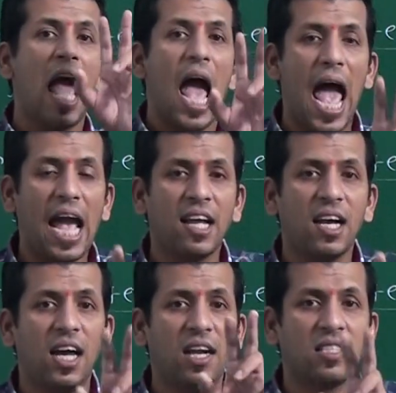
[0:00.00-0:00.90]

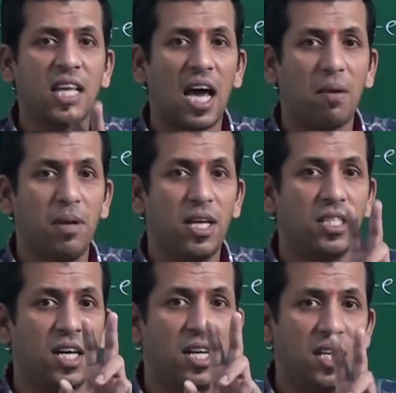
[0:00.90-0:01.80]
angles are
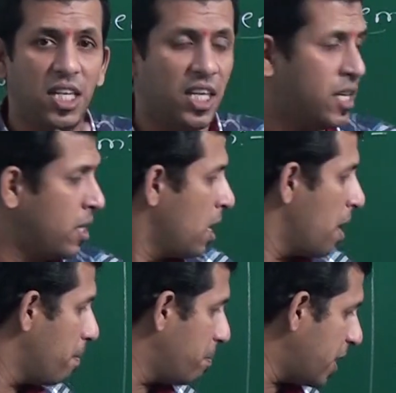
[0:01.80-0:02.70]
measured
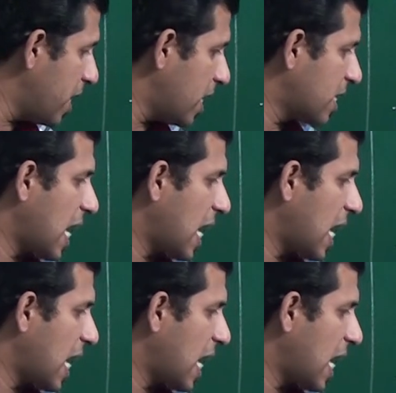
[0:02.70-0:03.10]
in minute